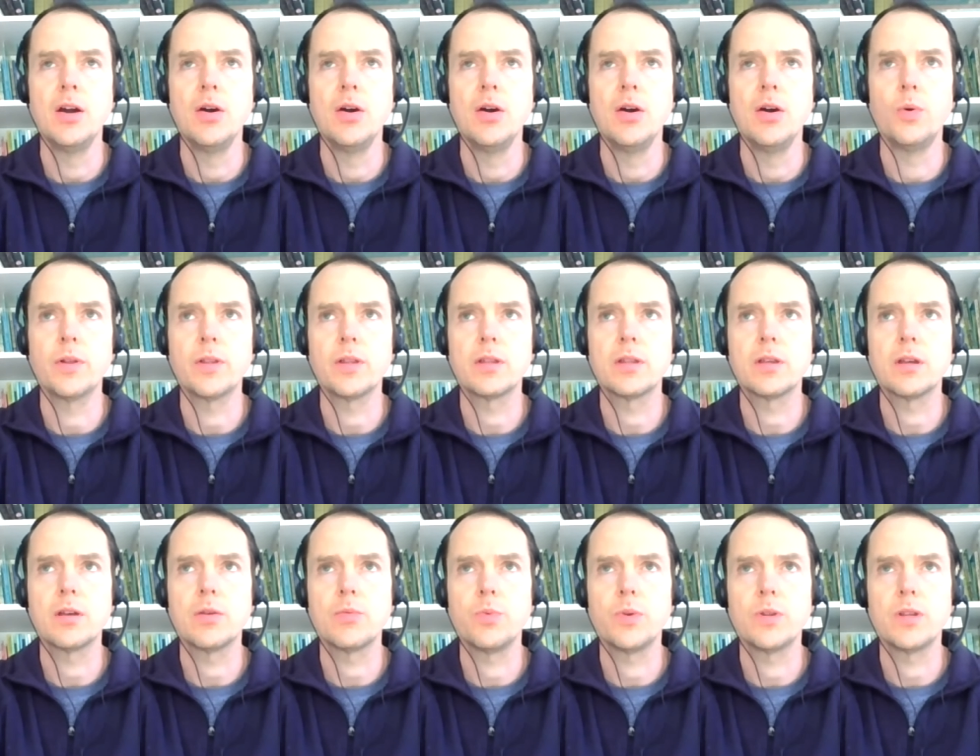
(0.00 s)
What
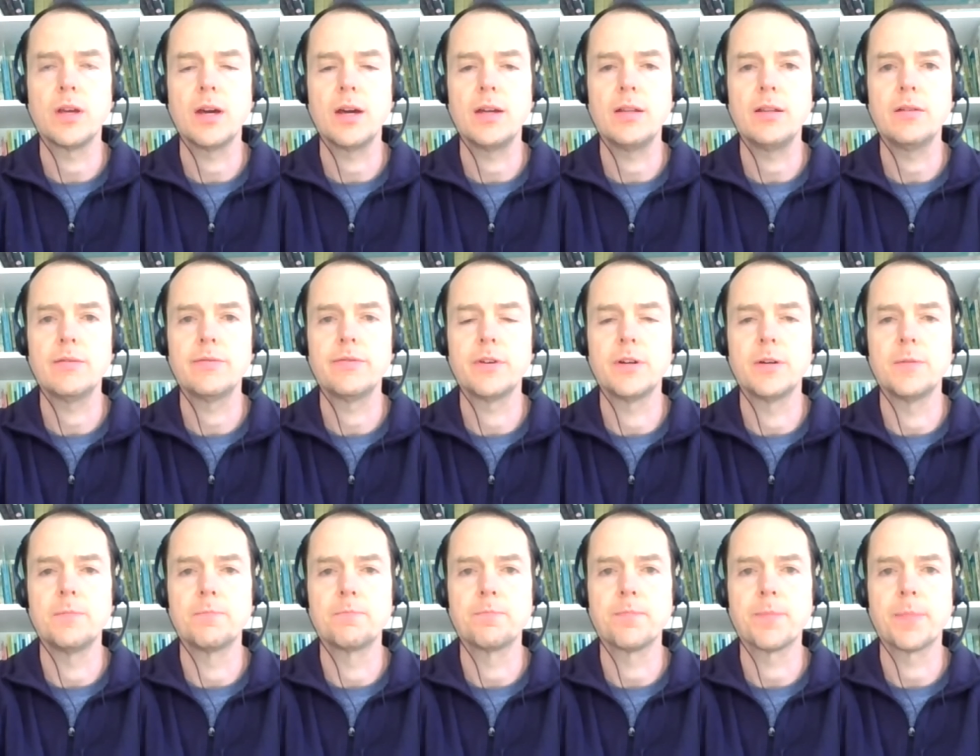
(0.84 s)
what kind of
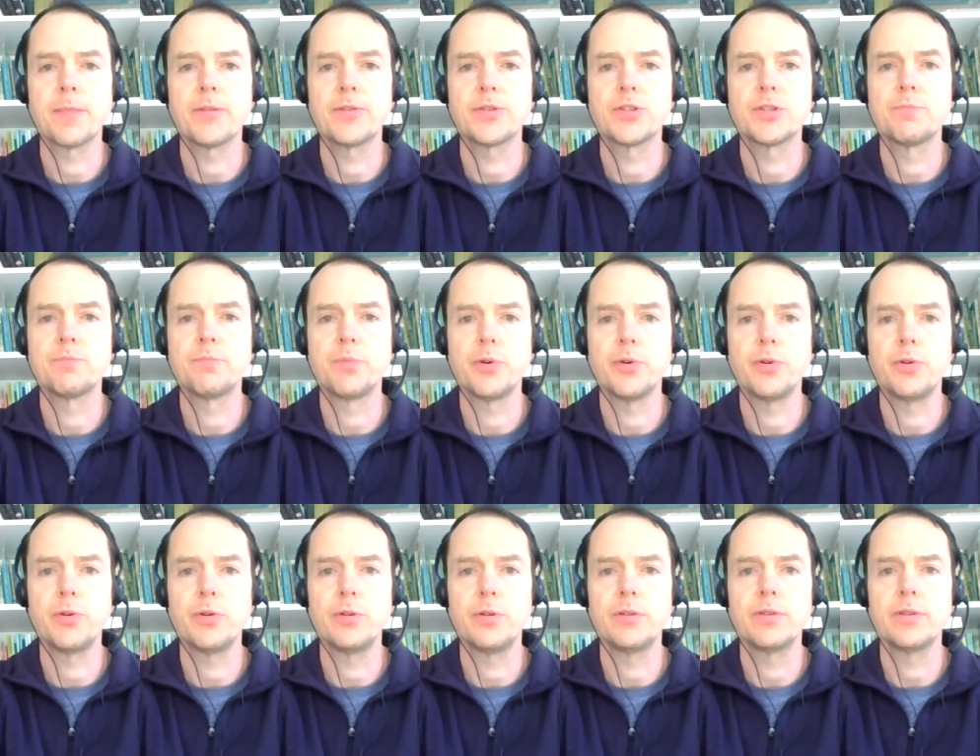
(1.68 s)
um,
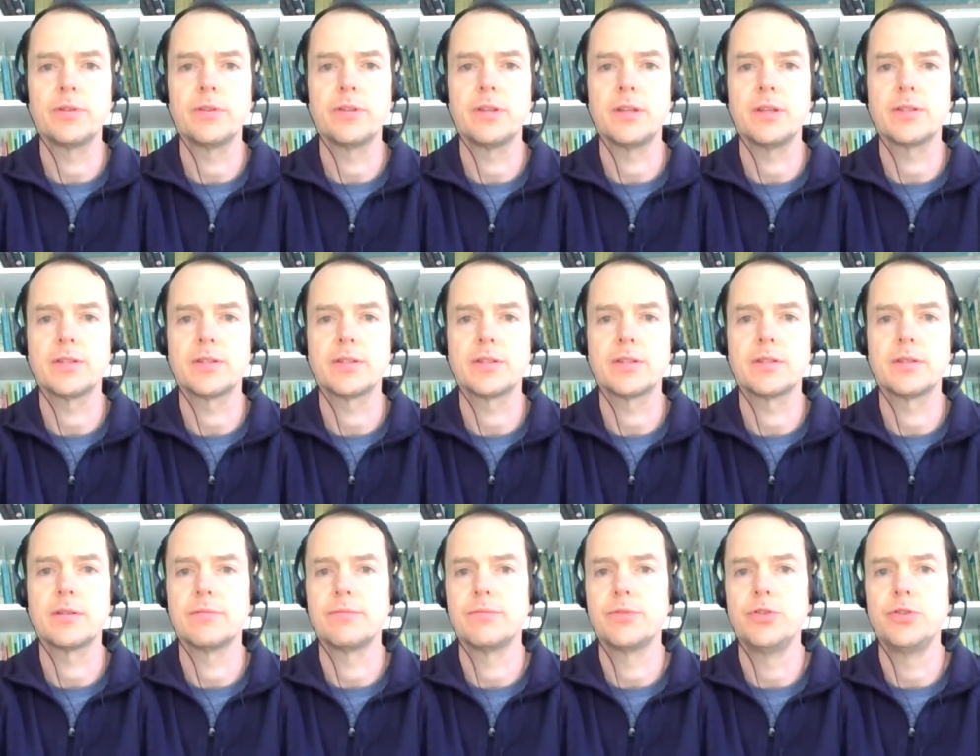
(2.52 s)
spurred this